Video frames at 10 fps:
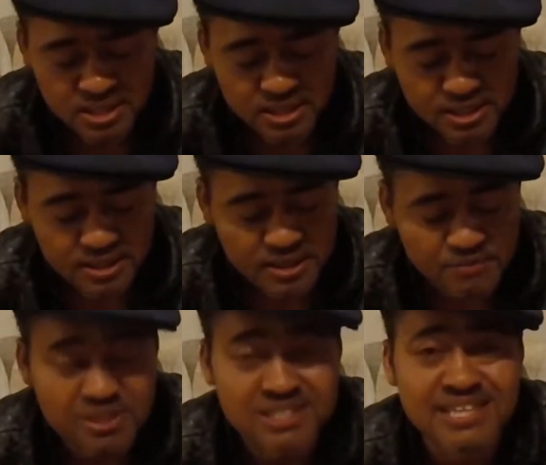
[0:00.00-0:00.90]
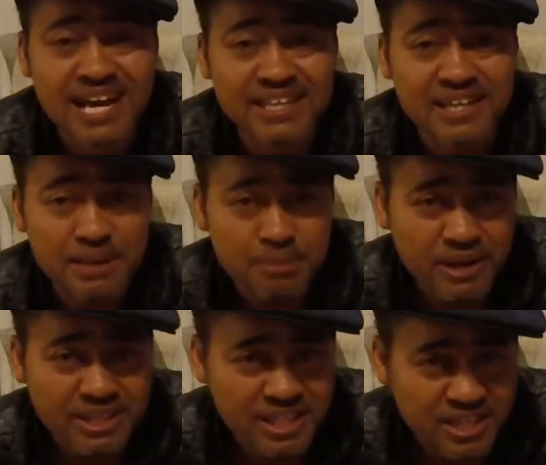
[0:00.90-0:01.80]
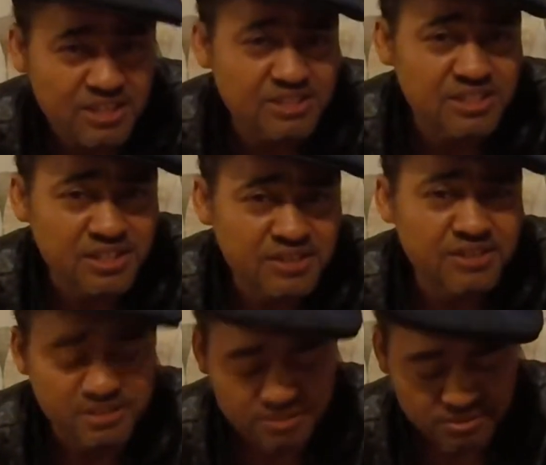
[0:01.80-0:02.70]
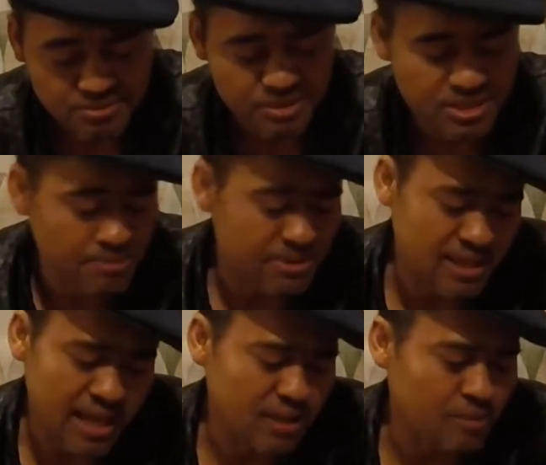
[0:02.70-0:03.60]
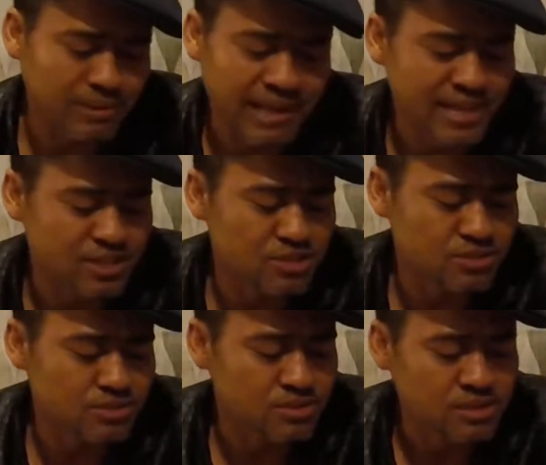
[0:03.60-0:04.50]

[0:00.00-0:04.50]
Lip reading: If you decide to upgrade the gears in here, which I don't plan to,